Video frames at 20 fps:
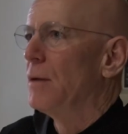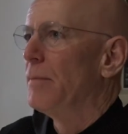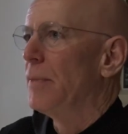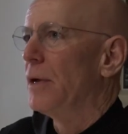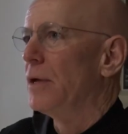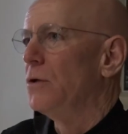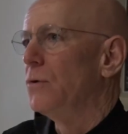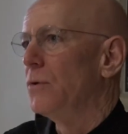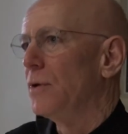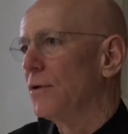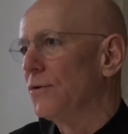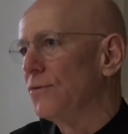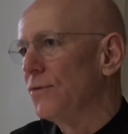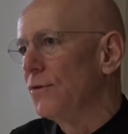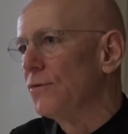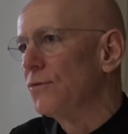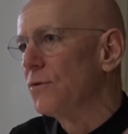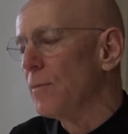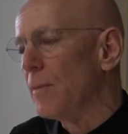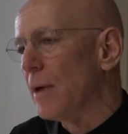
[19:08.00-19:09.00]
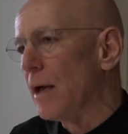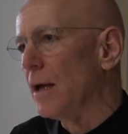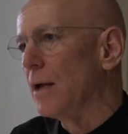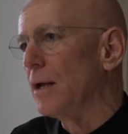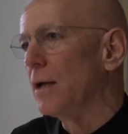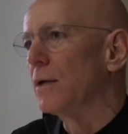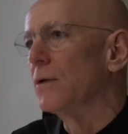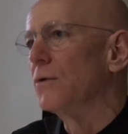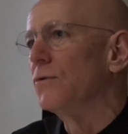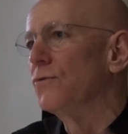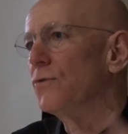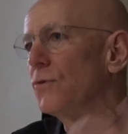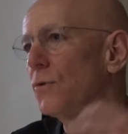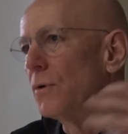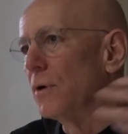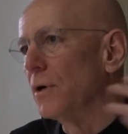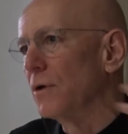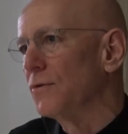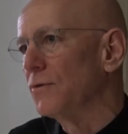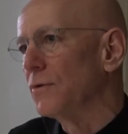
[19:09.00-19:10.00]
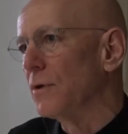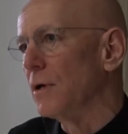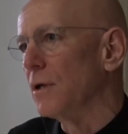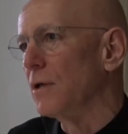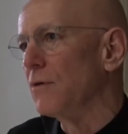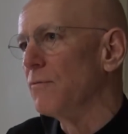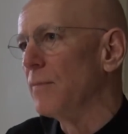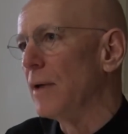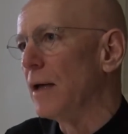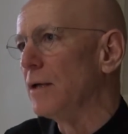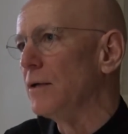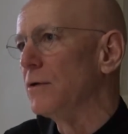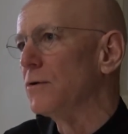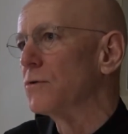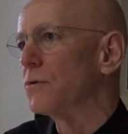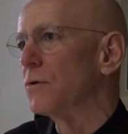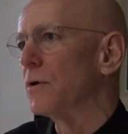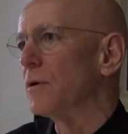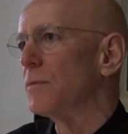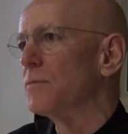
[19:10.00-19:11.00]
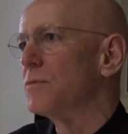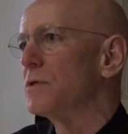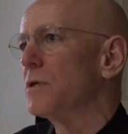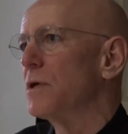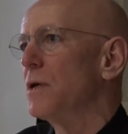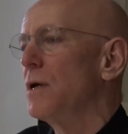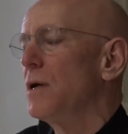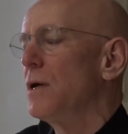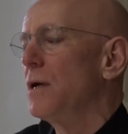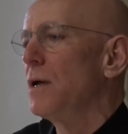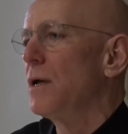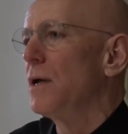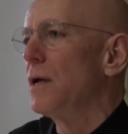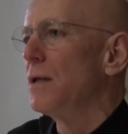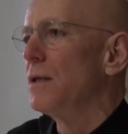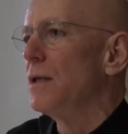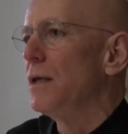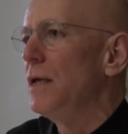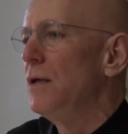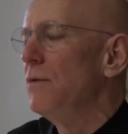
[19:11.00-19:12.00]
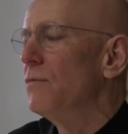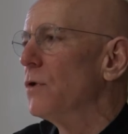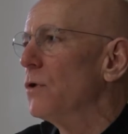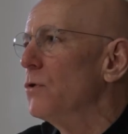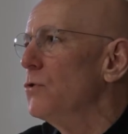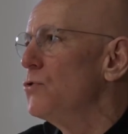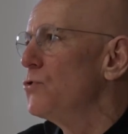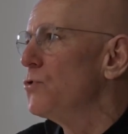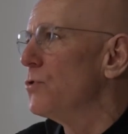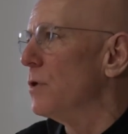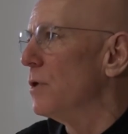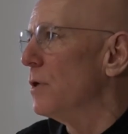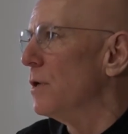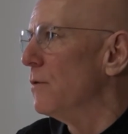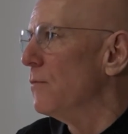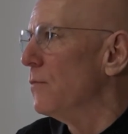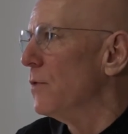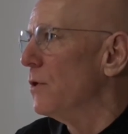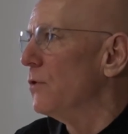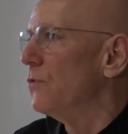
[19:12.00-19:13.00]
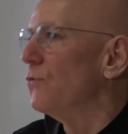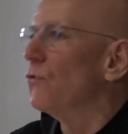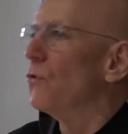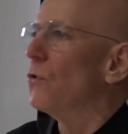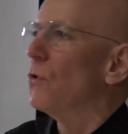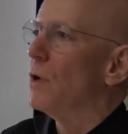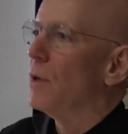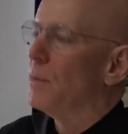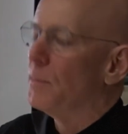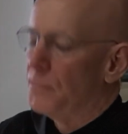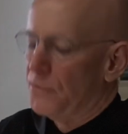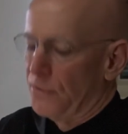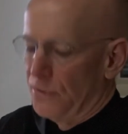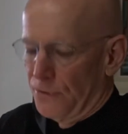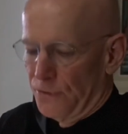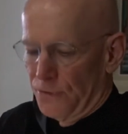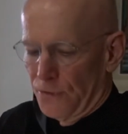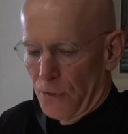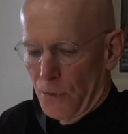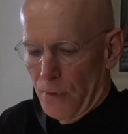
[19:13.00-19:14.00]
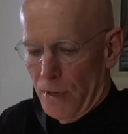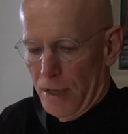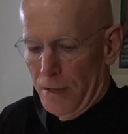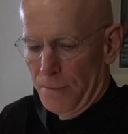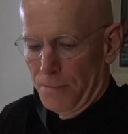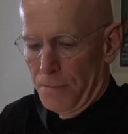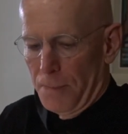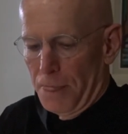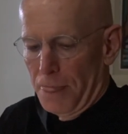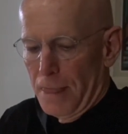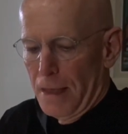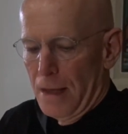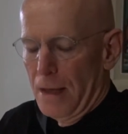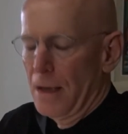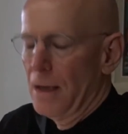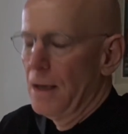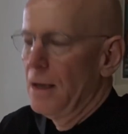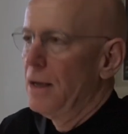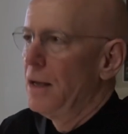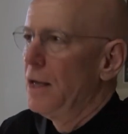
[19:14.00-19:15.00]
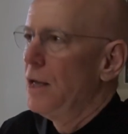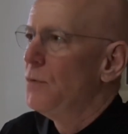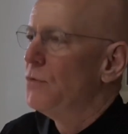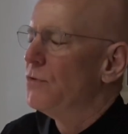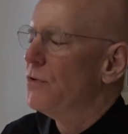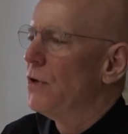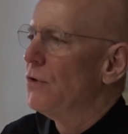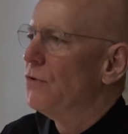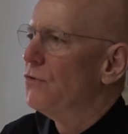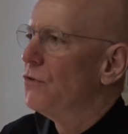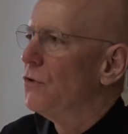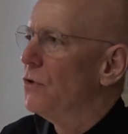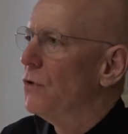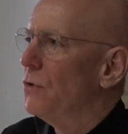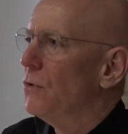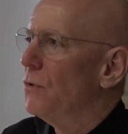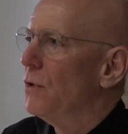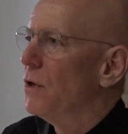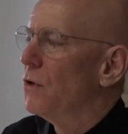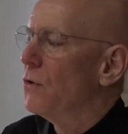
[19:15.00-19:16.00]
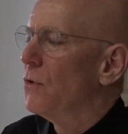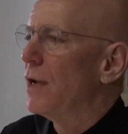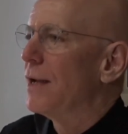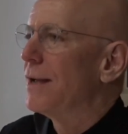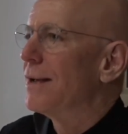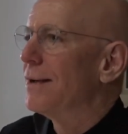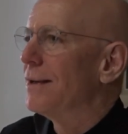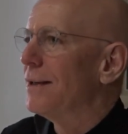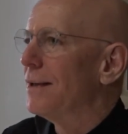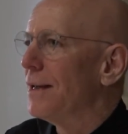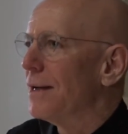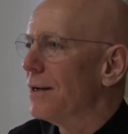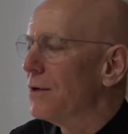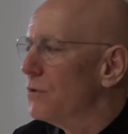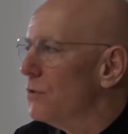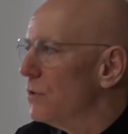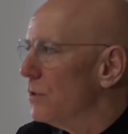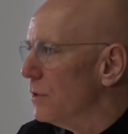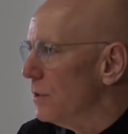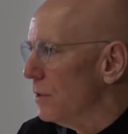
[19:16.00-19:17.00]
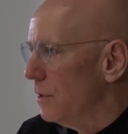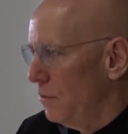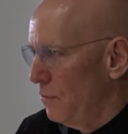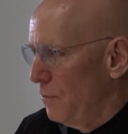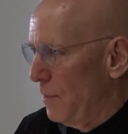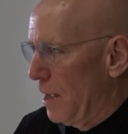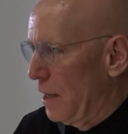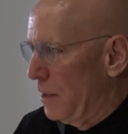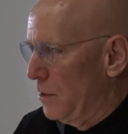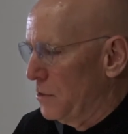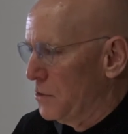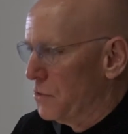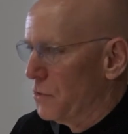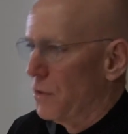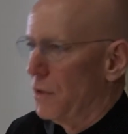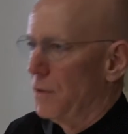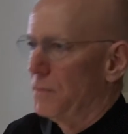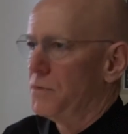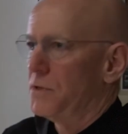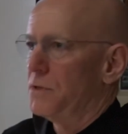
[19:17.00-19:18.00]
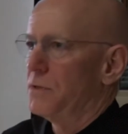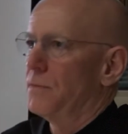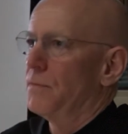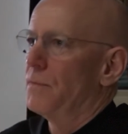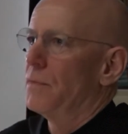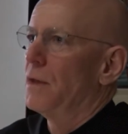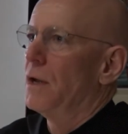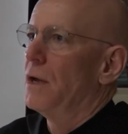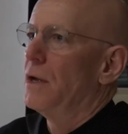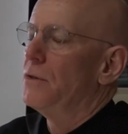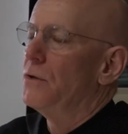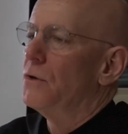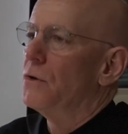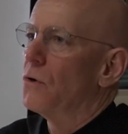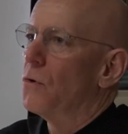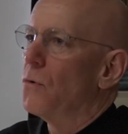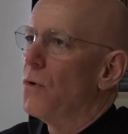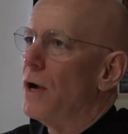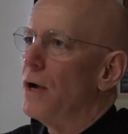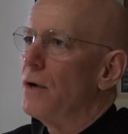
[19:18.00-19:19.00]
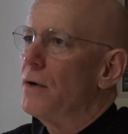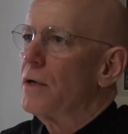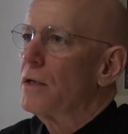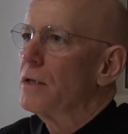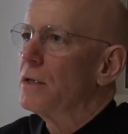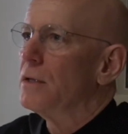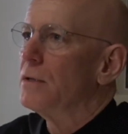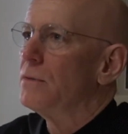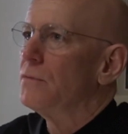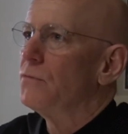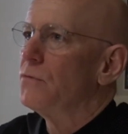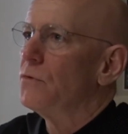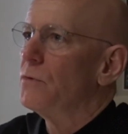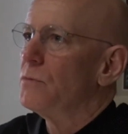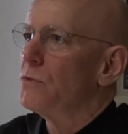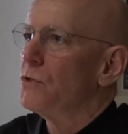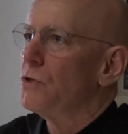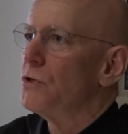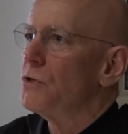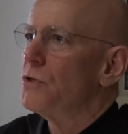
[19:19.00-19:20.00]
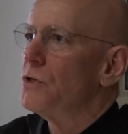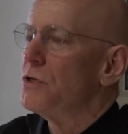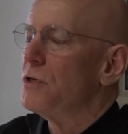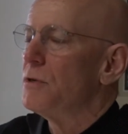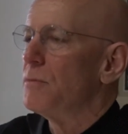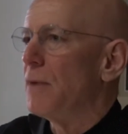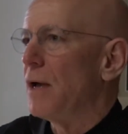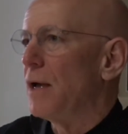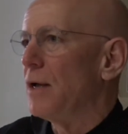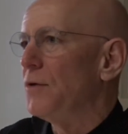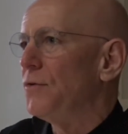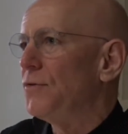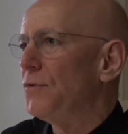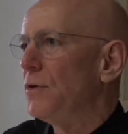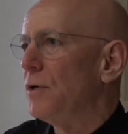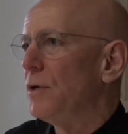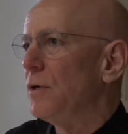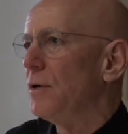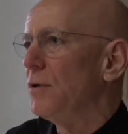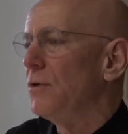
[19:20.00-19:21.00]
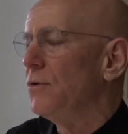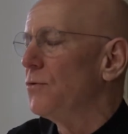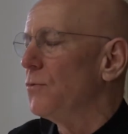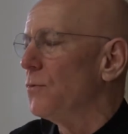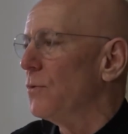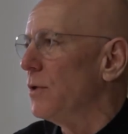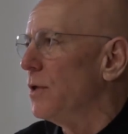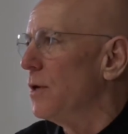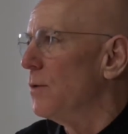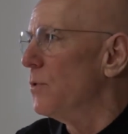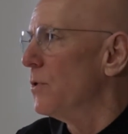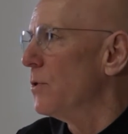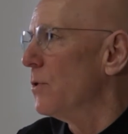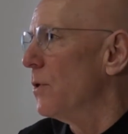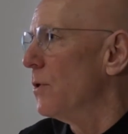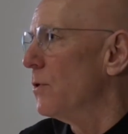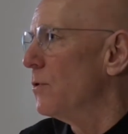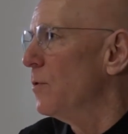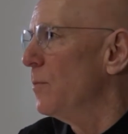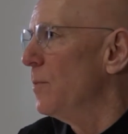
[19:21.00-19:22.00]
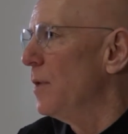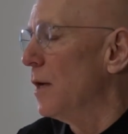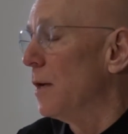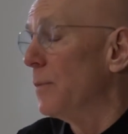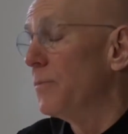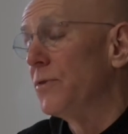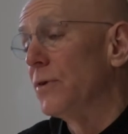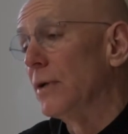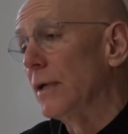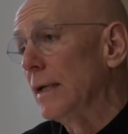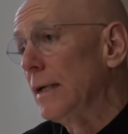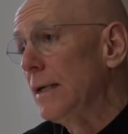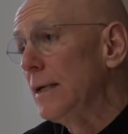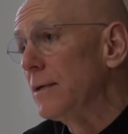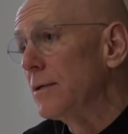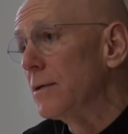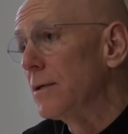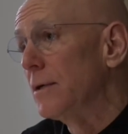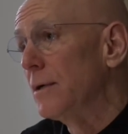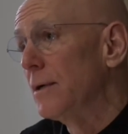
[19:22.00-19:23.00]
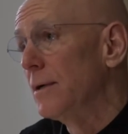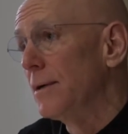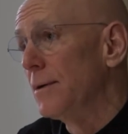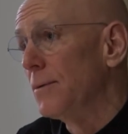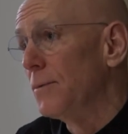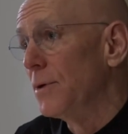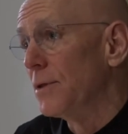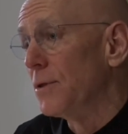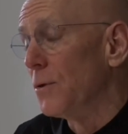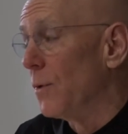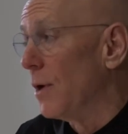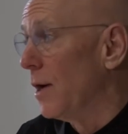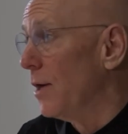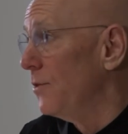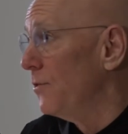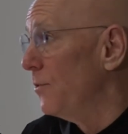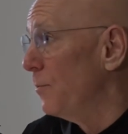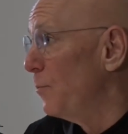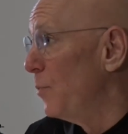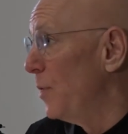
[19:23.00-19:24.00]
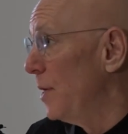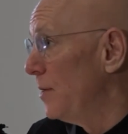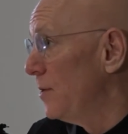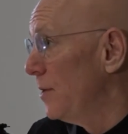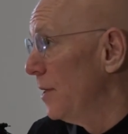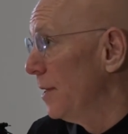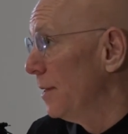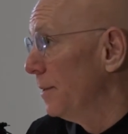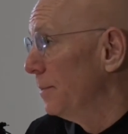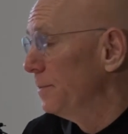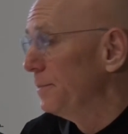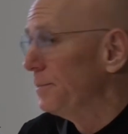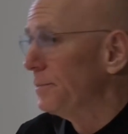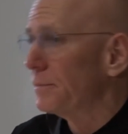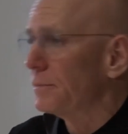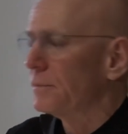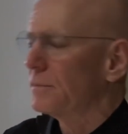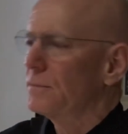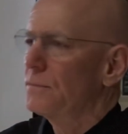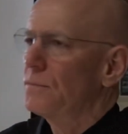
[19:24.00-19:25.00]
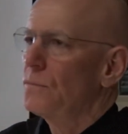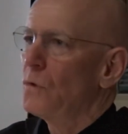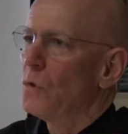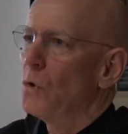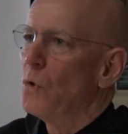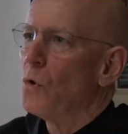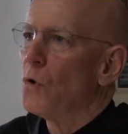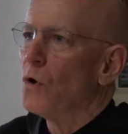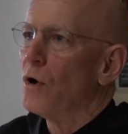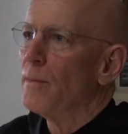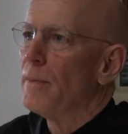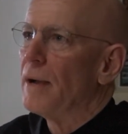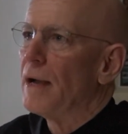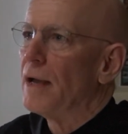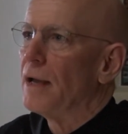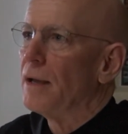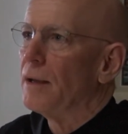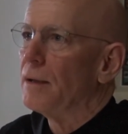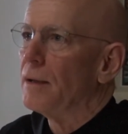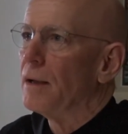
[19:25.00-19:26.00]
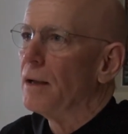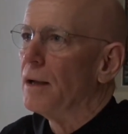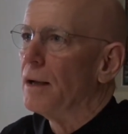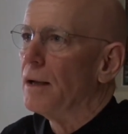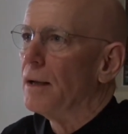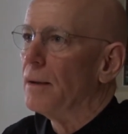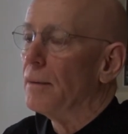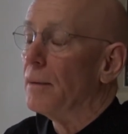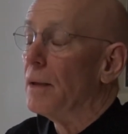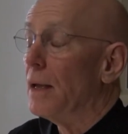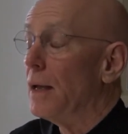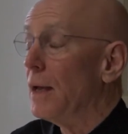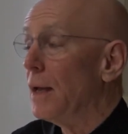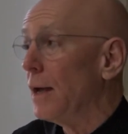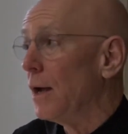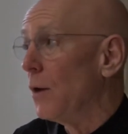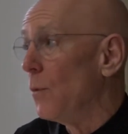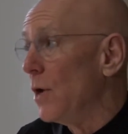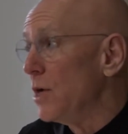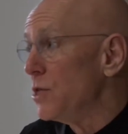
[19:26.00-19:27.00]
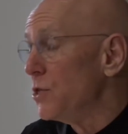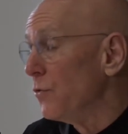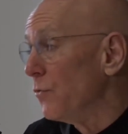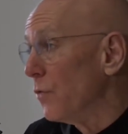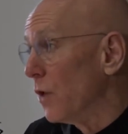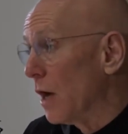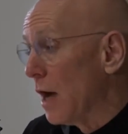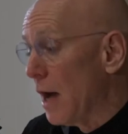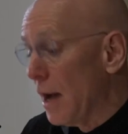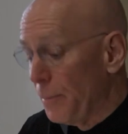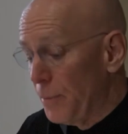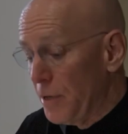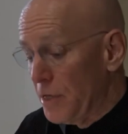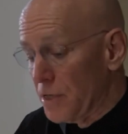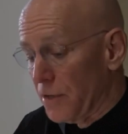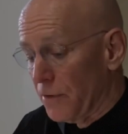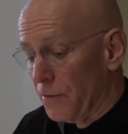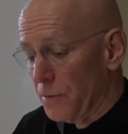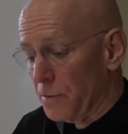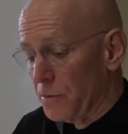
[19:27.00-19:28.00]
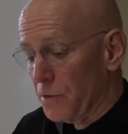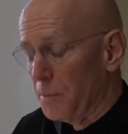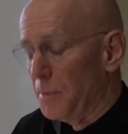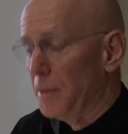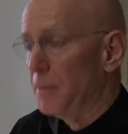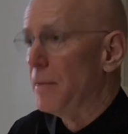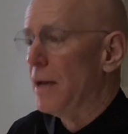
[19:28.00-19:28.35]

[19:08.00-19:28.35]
by doing a systematic historic study of manuscripts and the evolution of their scripts and so on. He was also a great collector of manuscripts, either acquiring them from churches and monasteries where they were thought to be obsolete with the rise of printing, or by uh, arranging for copies of them to be